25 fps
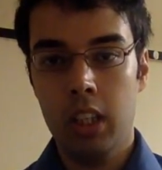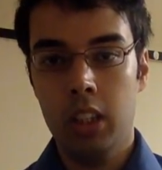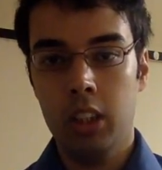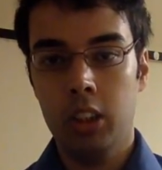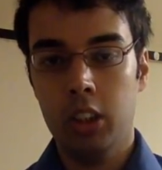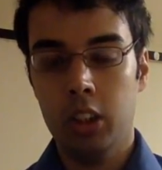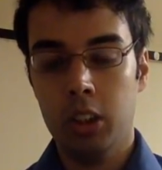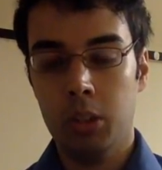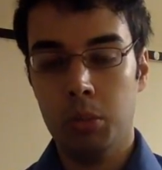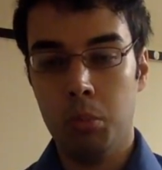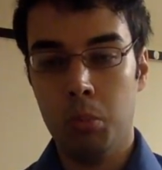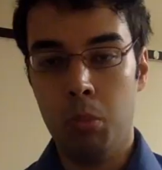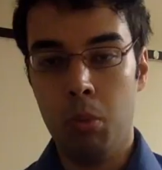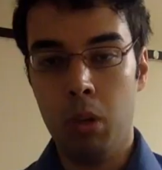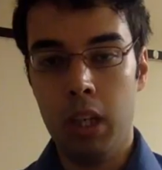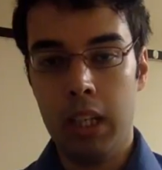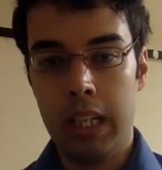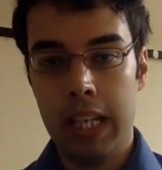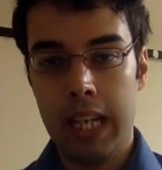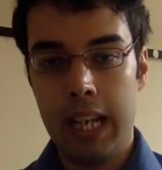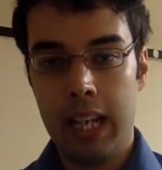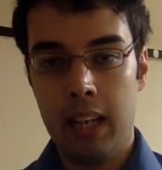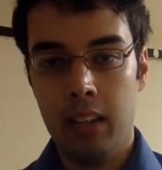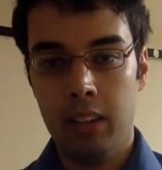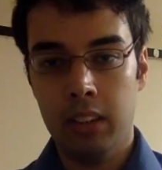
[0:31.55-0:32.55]
just one
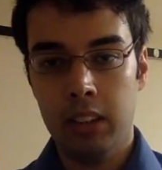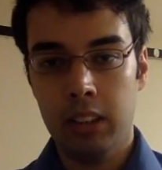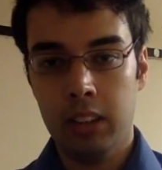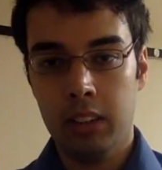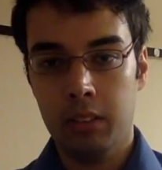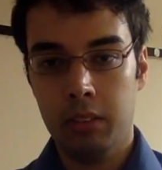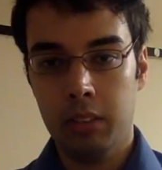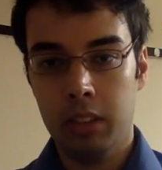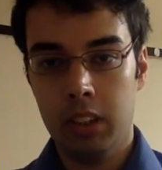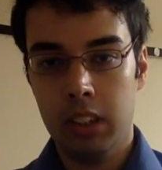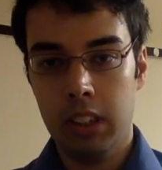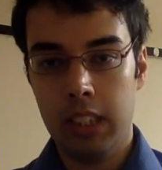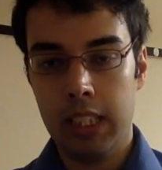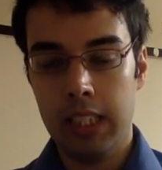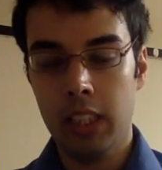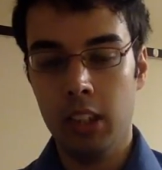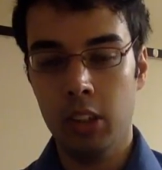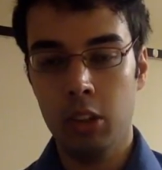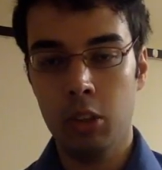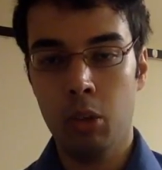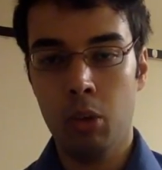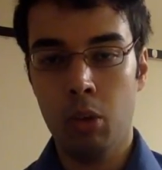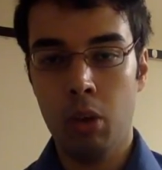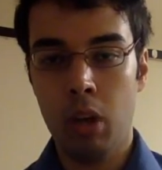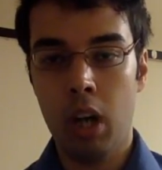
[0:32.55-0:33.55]
house that they can
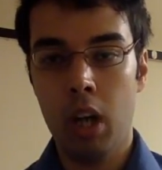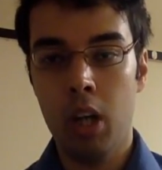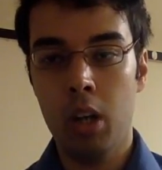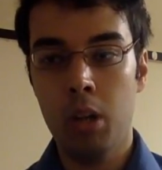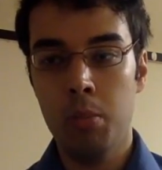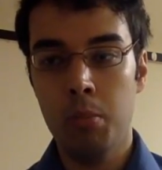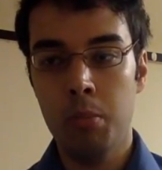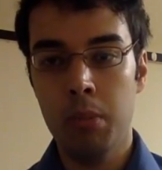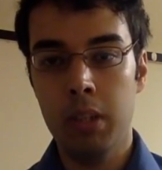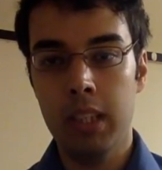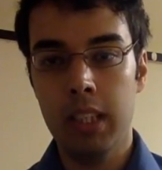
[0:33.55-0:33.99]
call home,